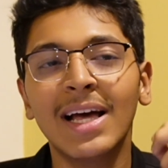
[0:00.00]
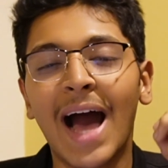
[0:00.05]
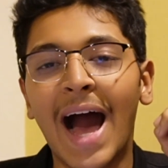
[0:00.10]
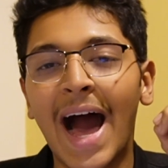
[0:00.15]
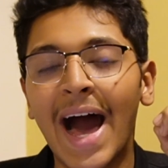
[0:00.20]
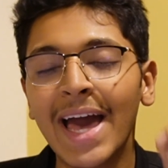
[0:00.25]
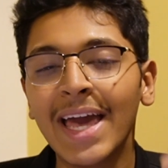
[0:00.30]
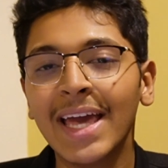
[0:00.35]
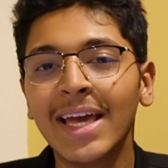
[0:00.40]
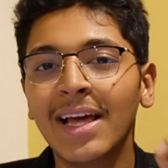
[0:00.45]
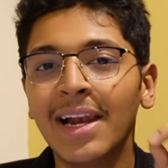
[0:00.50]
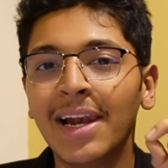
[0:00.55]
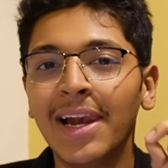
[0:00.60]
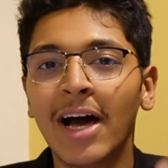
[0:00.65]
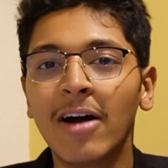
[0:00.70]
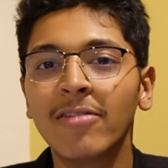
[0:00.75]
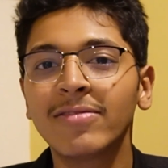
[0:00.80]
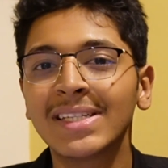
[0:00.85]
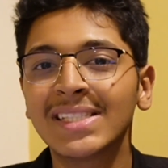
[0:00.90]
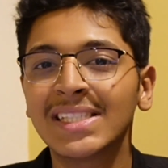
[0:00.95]
I
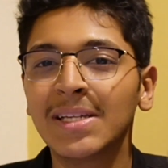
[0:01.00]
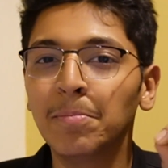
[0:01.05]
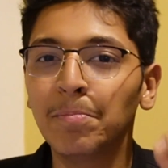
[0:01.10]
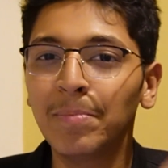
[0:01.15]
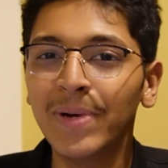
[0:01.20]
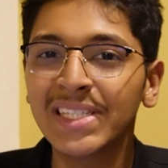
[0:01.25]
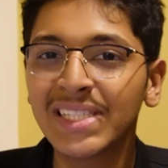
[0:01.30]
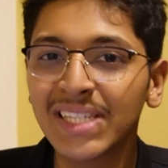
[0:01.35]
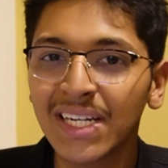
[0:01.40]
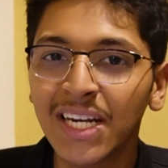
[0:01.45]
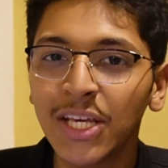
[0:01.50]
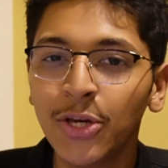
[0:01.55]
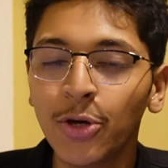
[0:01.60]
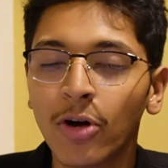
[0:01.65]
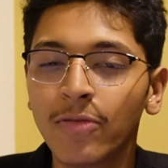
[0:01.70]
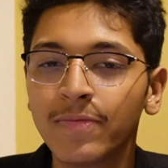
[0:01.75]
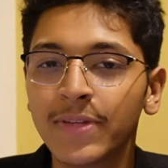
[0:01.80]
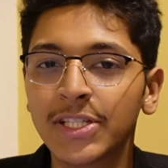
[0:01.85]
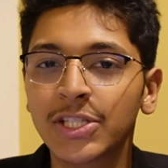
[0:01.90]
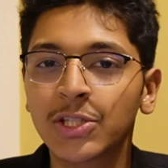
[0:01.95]
love the simplicity
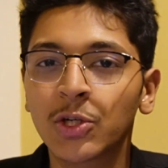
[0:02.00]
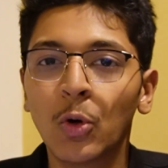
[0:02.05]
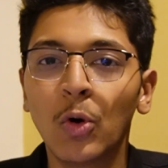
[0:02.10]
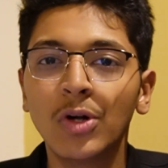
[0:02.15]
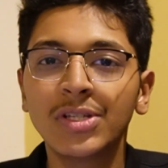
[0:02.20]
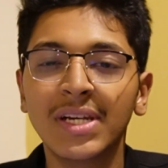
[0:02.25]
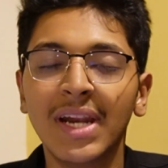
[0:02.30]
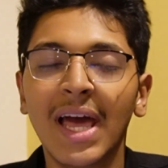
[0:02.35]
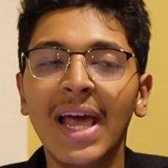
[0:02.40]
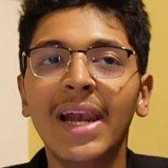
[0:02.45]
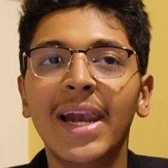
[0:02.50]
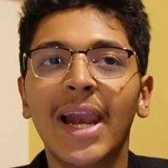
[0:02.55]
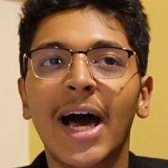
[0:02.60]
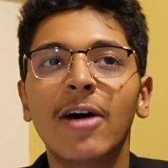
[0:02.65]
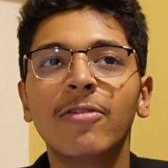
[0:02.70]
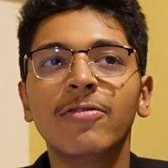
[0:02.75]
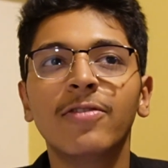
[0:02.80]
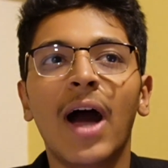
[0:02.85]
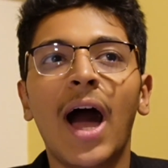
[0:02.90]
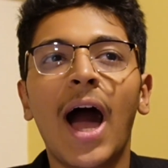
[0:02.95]
of this course and I
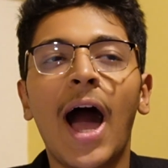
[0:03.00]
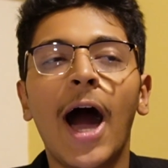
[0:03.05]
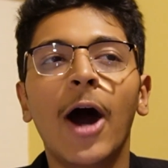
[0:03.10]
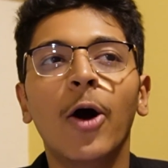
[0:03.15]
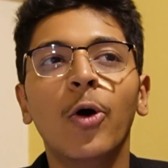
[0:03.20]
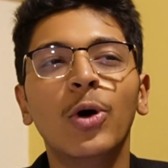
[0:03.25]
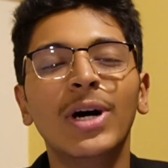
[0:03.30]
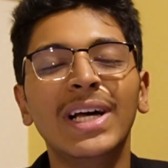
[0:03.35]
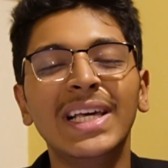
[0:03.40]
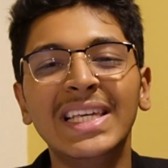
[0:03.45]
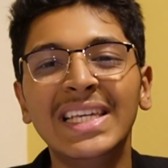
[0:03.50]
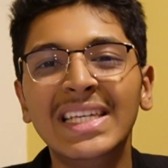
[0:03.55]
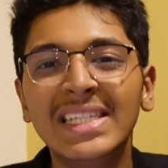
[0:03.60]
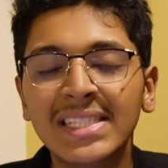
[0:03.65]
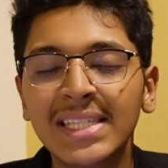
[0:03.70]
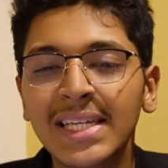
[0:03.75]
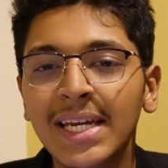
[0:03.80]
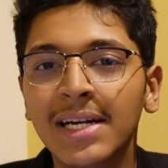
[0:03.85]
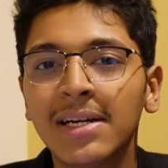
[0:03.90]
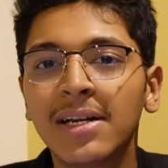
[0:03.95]
love how
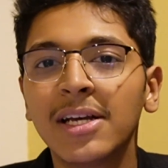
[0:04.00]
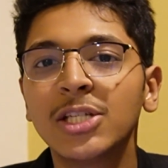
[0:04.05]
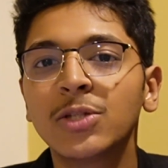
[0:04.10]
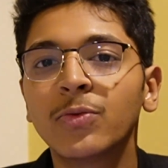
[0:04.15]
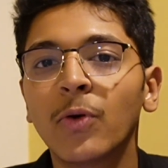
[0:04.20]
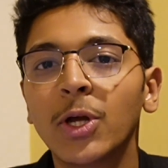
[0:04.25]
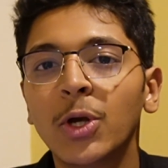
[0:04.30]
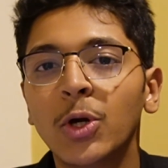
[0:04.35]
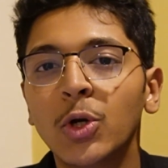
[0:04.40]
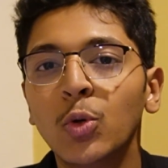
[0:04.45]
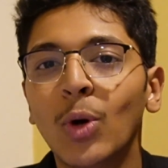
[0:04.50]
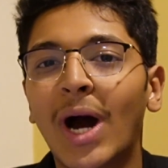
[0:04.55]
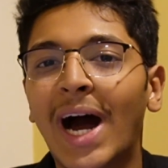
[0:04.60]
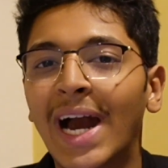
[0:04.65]
easy it is for you to